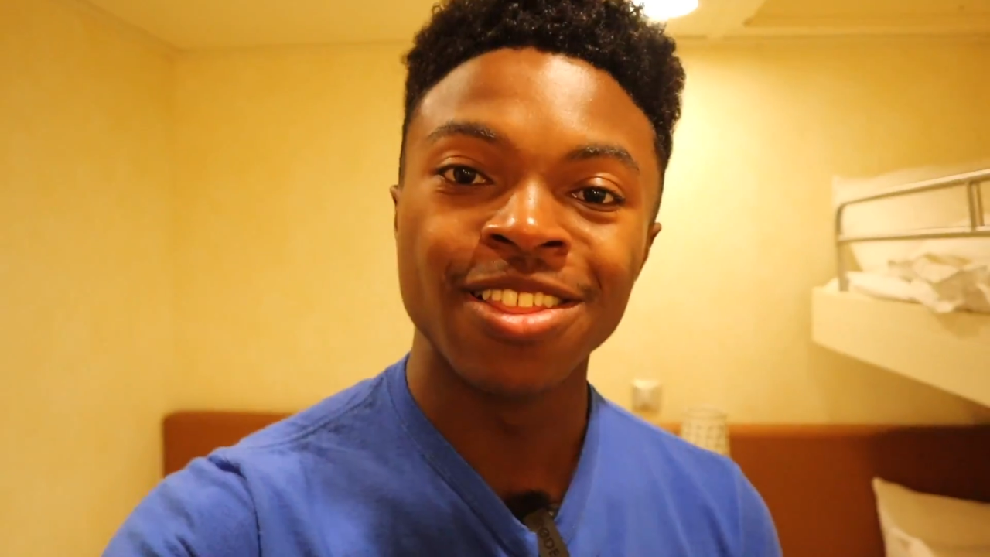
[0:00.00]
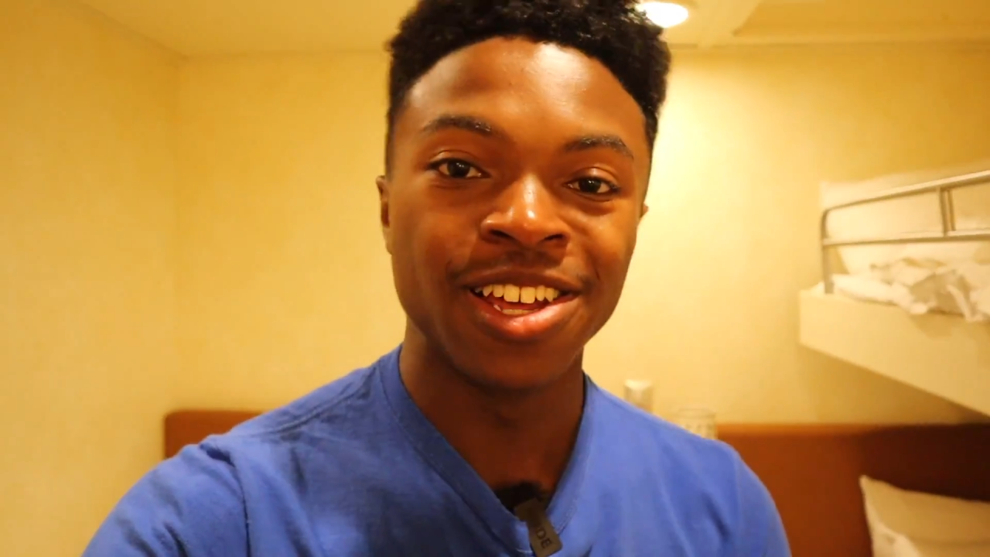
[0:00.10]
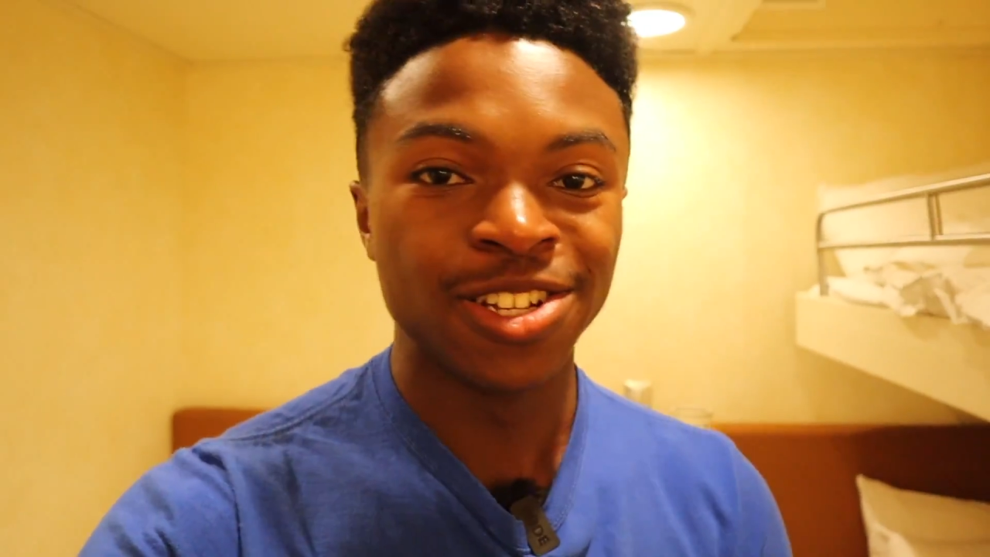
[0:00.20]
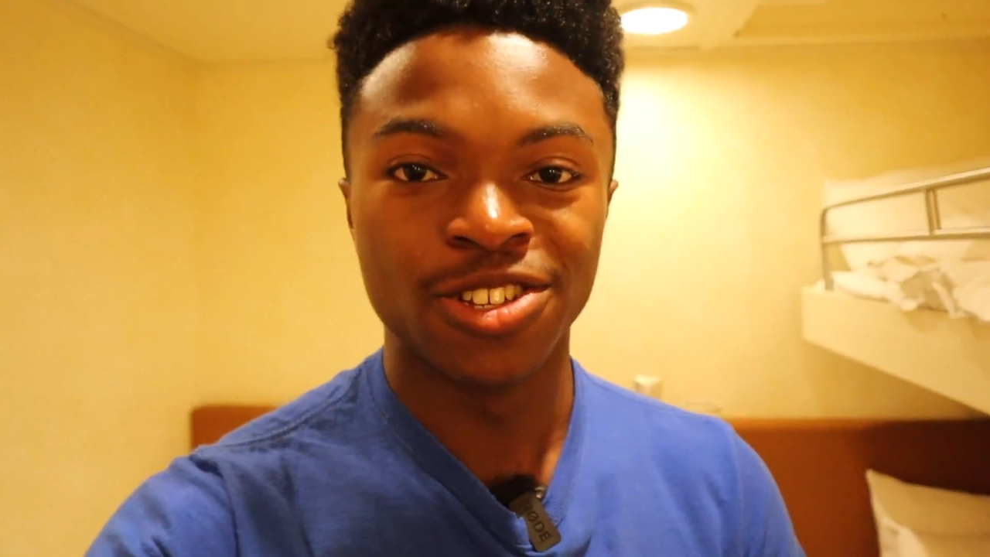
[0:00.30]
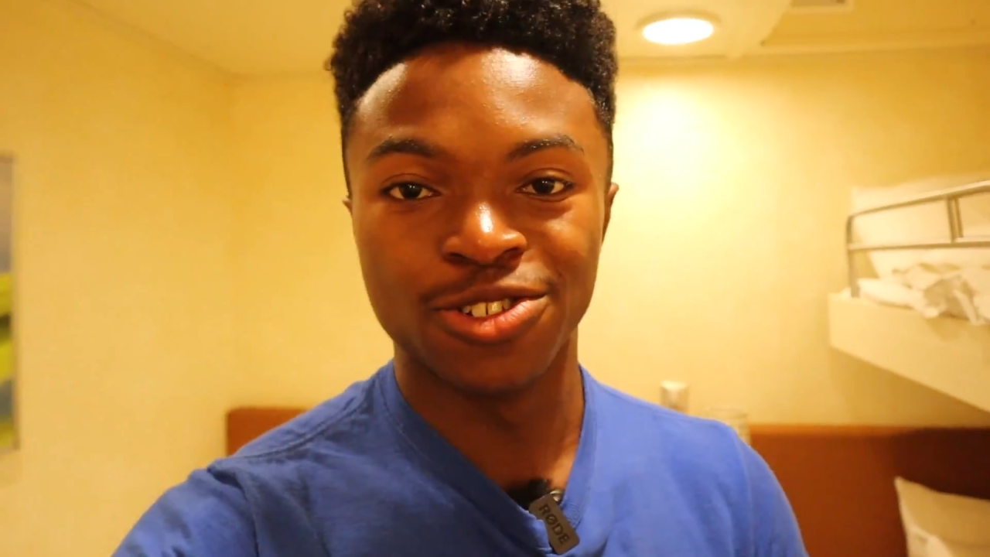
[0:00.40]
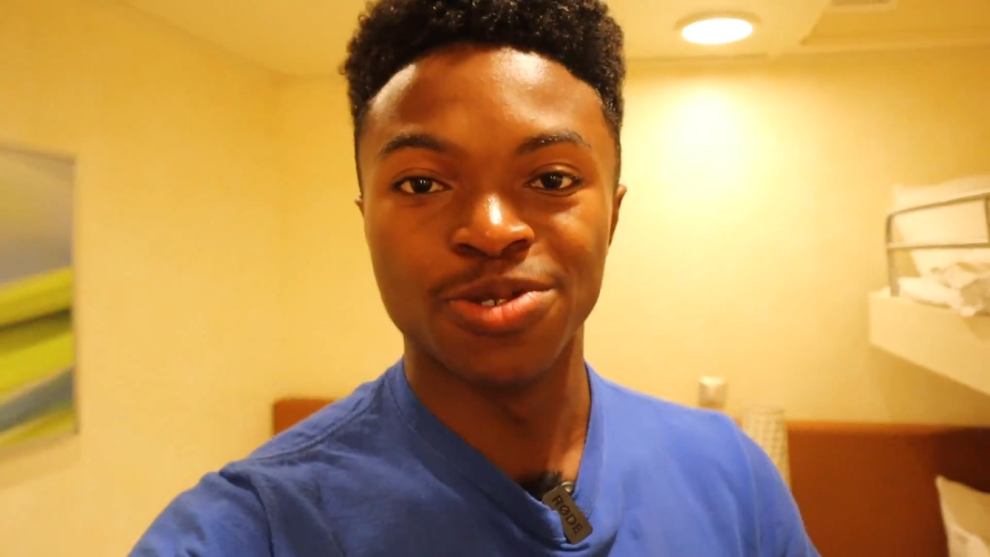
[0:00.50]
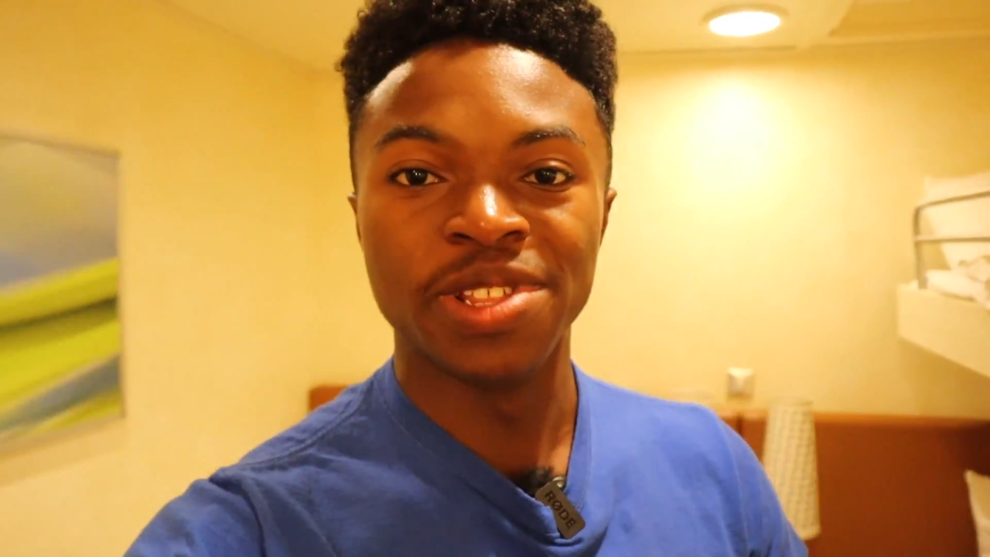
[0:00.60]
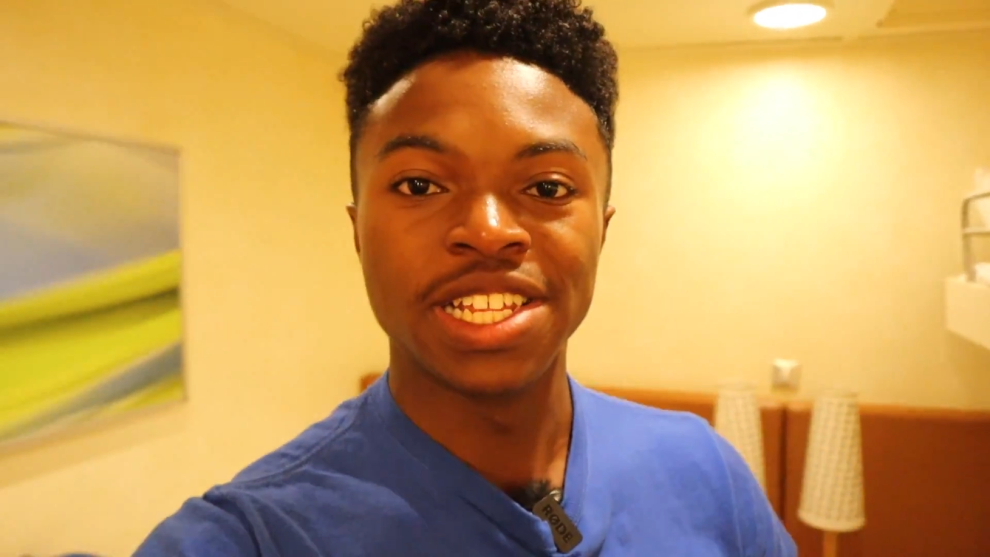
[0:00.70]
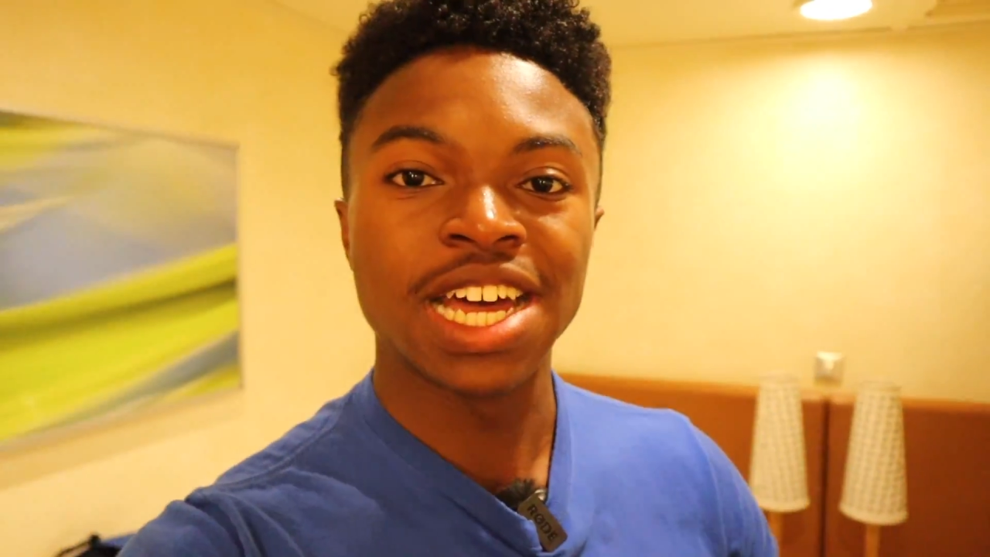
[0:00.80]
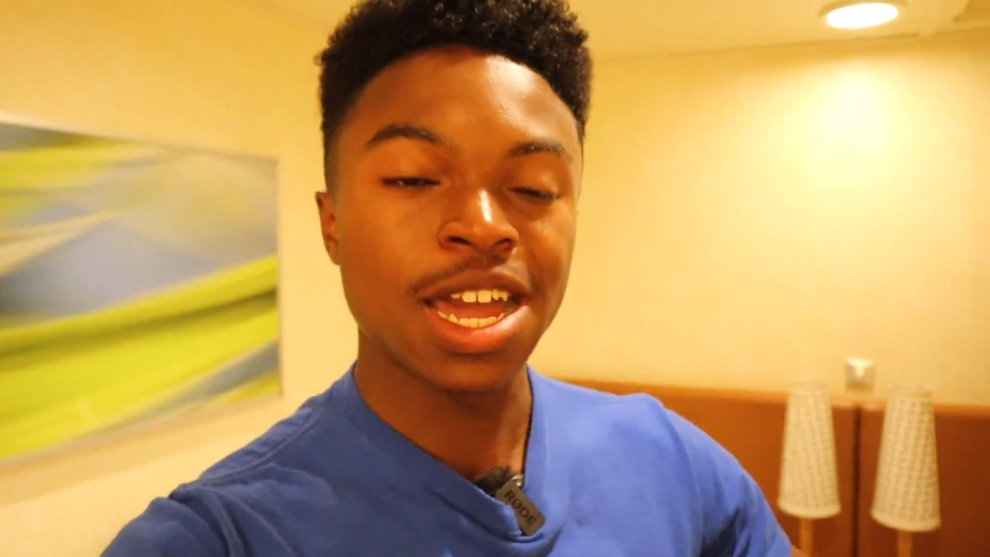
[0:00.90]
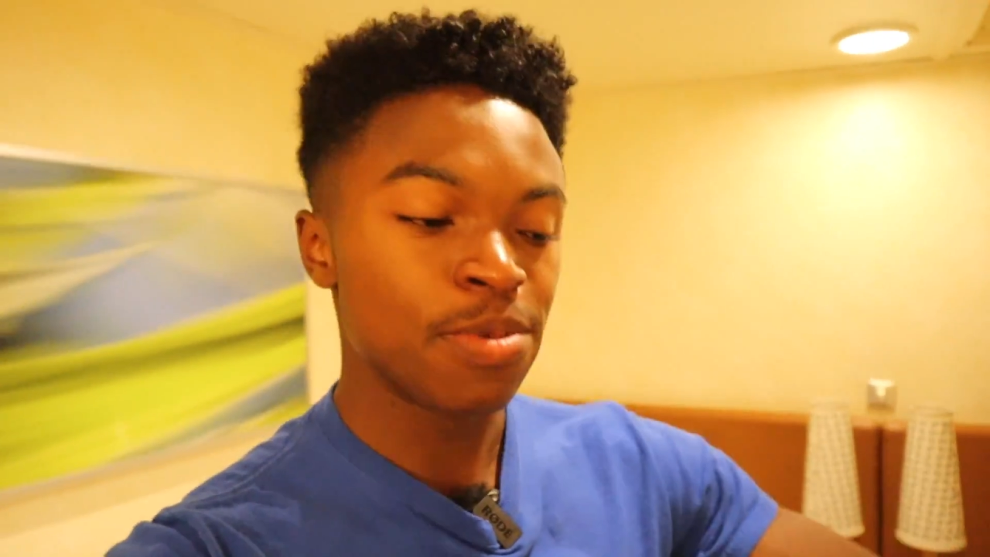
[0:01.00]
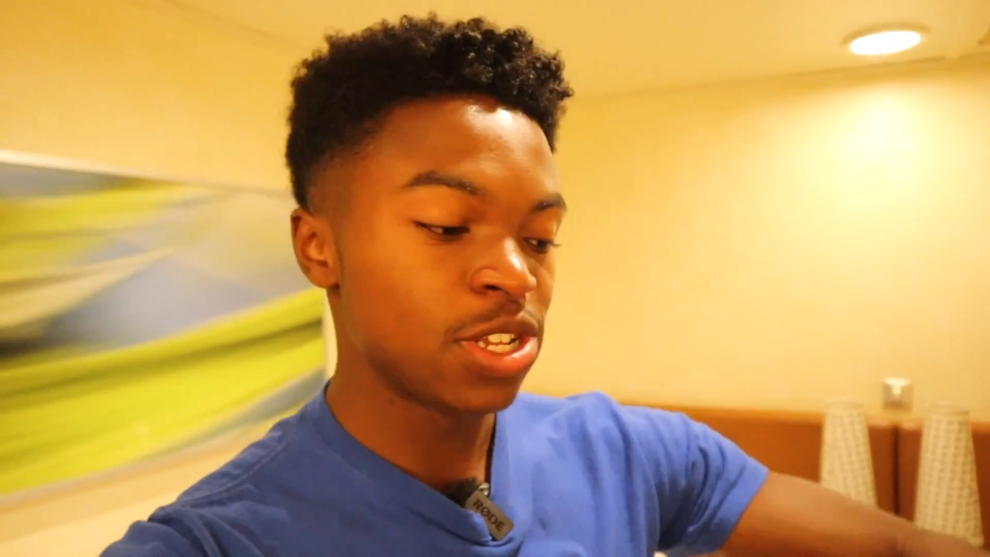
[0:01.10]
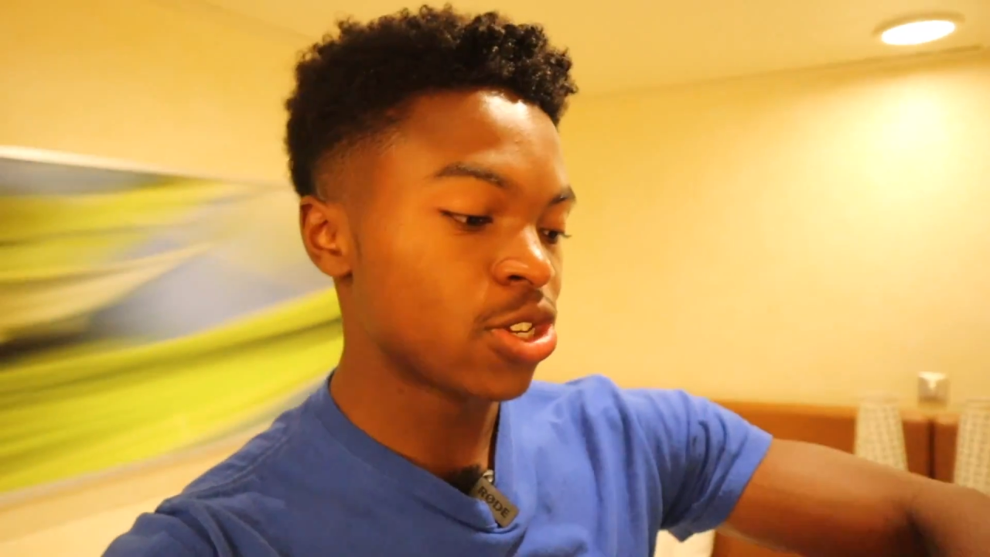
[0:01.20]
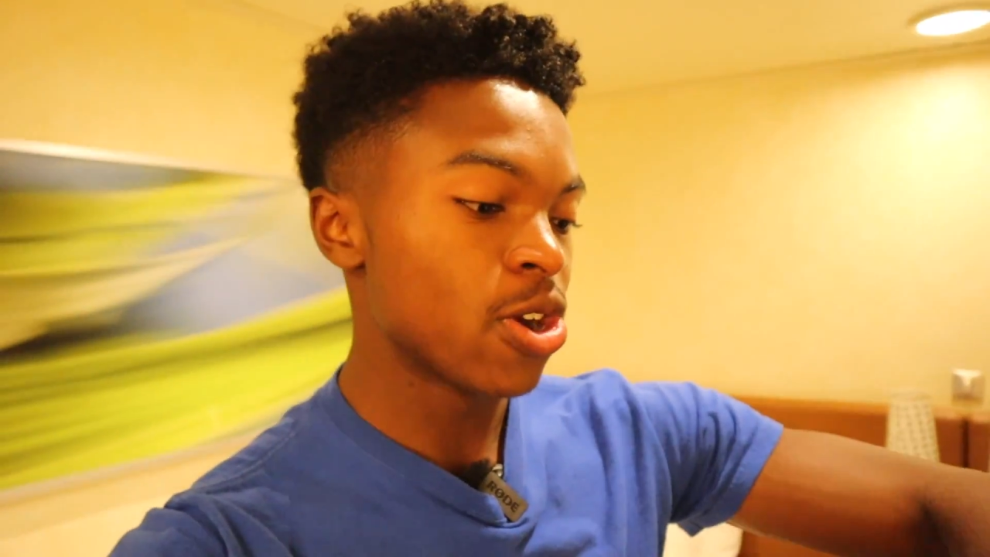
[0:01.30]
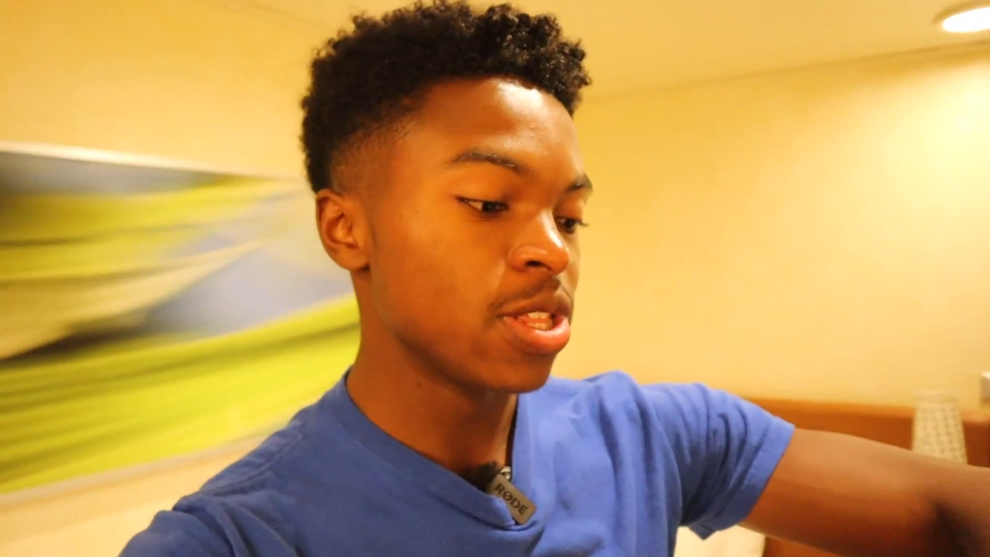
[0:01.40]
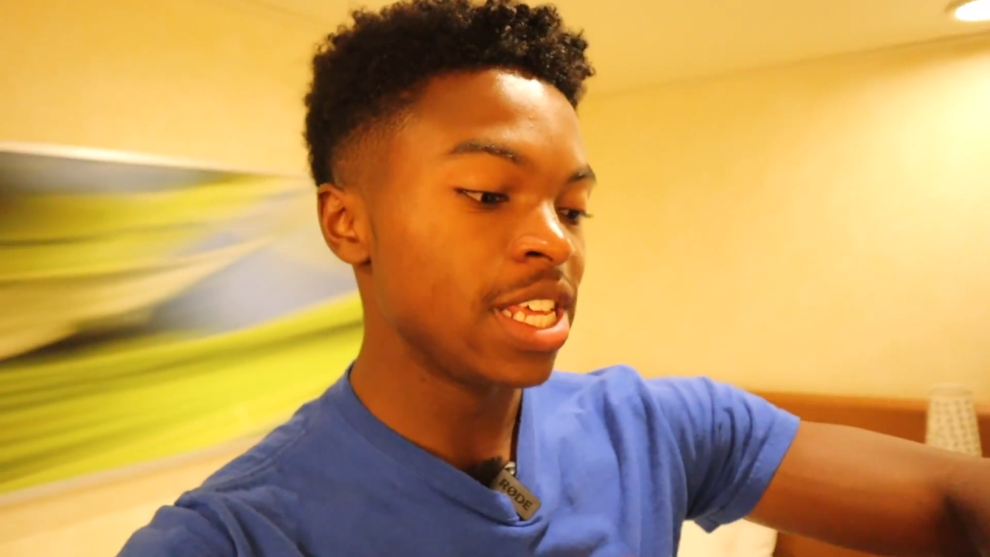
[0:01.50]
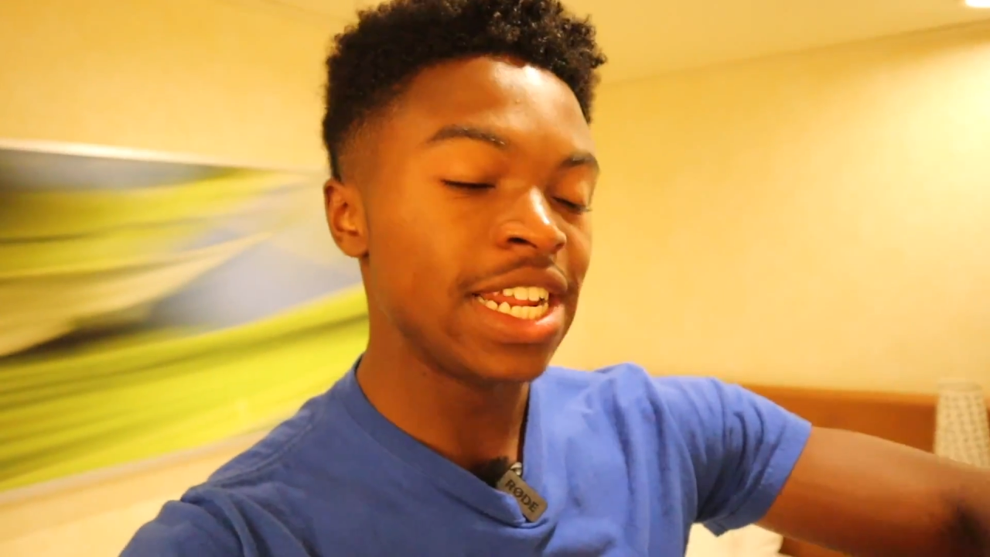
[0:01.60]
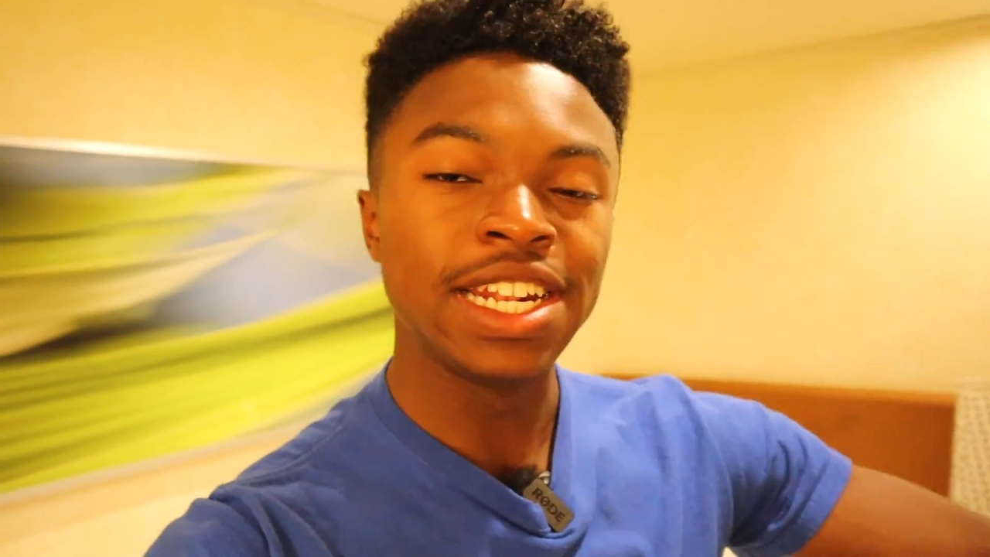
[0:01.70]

ladies and gentlemen, the time is currently